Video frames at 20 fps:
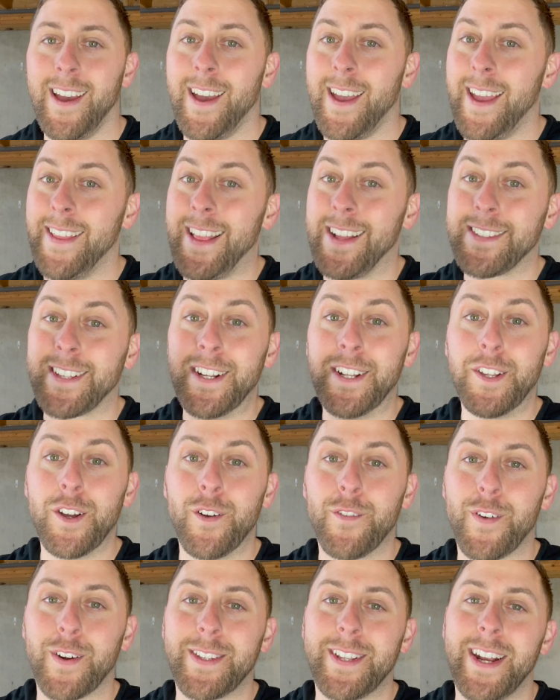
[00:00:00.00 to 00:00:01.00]
And that's gonna do
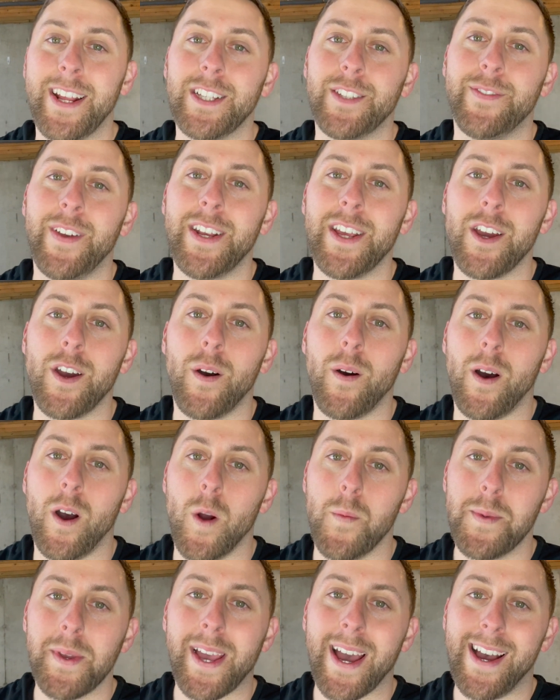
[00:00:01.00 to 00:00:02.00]
it for today's video. I
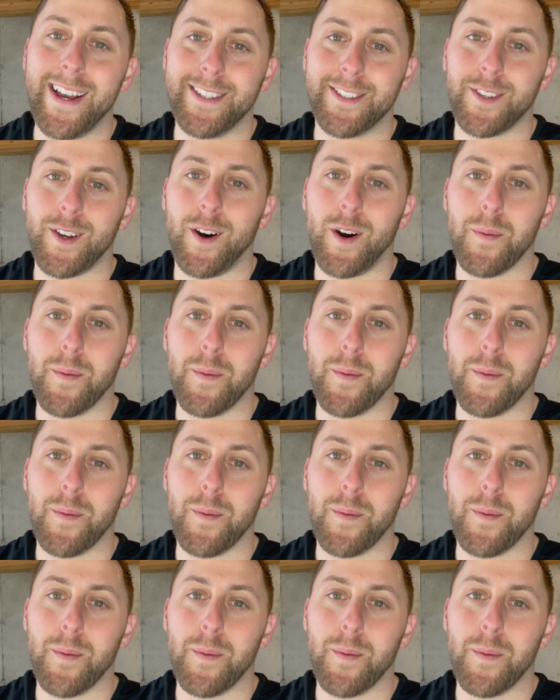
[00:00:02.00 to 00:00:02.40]
hope you guys all